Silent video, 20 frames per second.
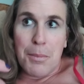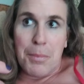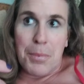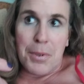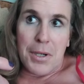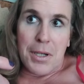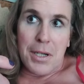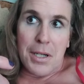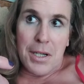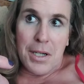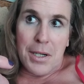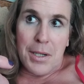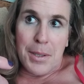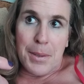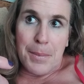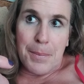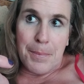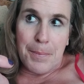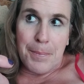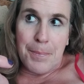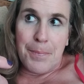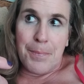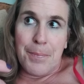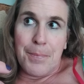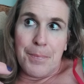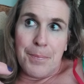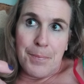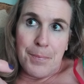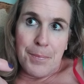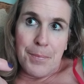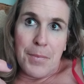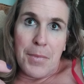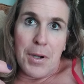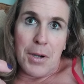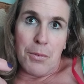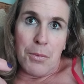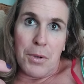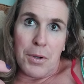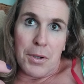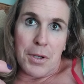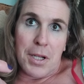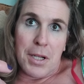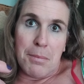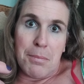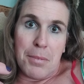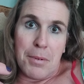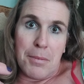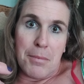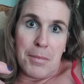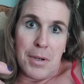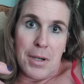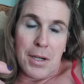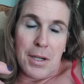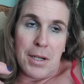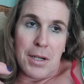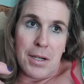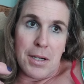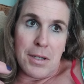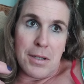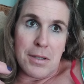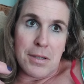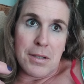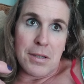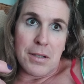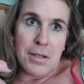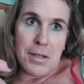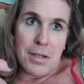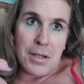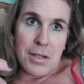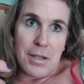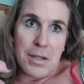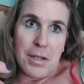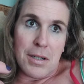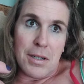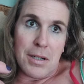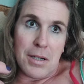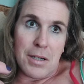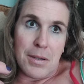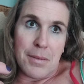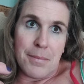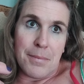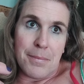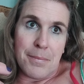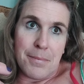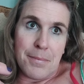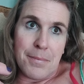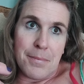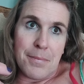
But um, I will keep in mind um,